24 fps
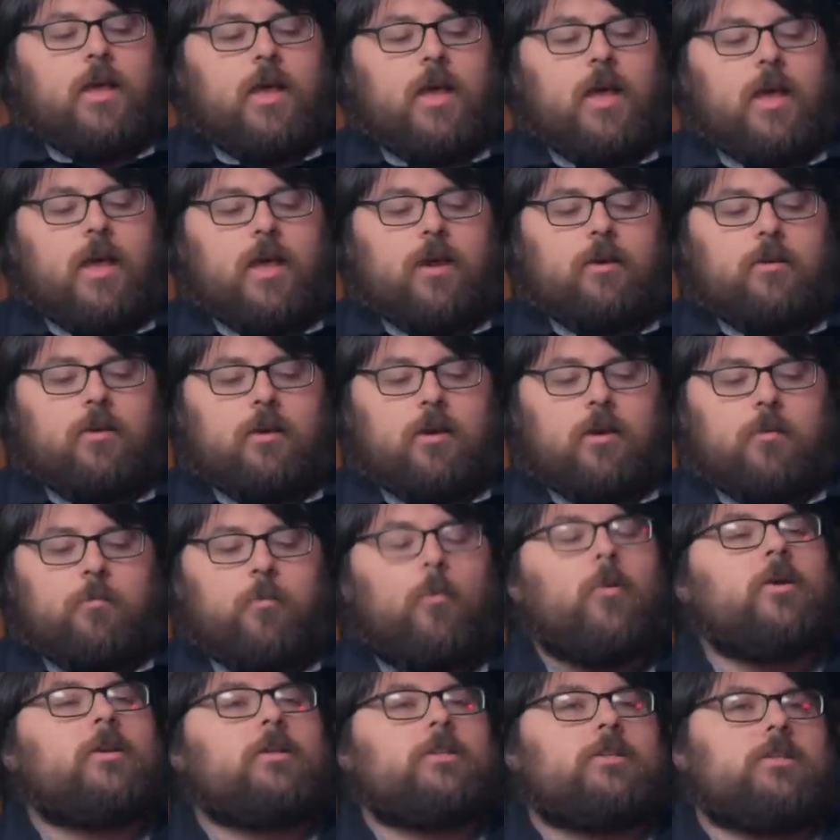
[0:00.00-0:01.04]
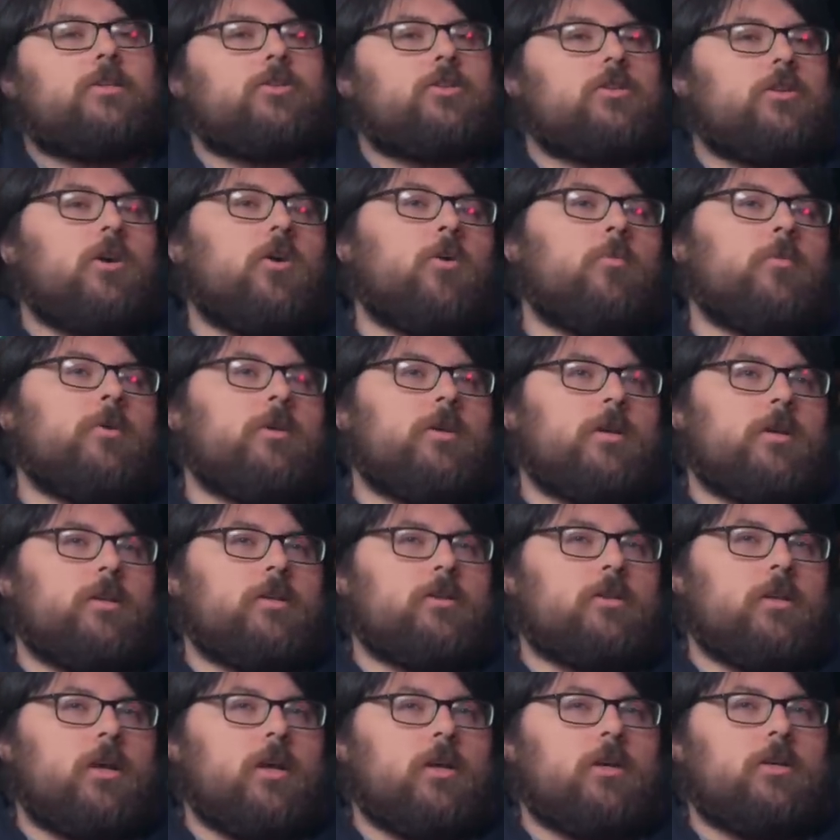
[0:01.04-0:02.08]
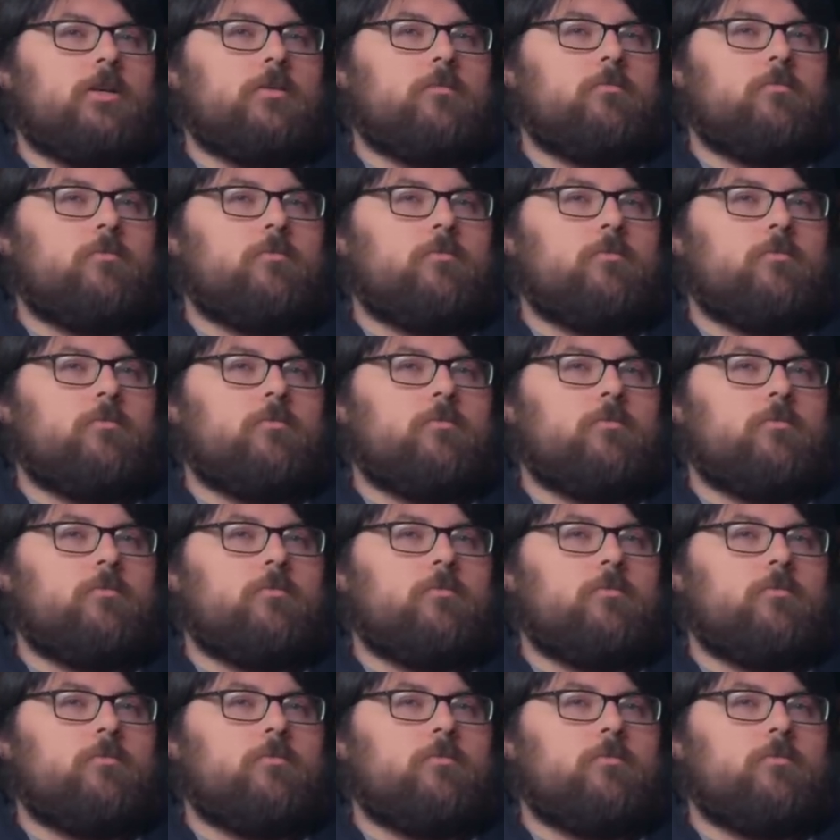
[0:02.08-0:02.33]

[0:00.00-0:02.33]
And uh, boy, does it show because a,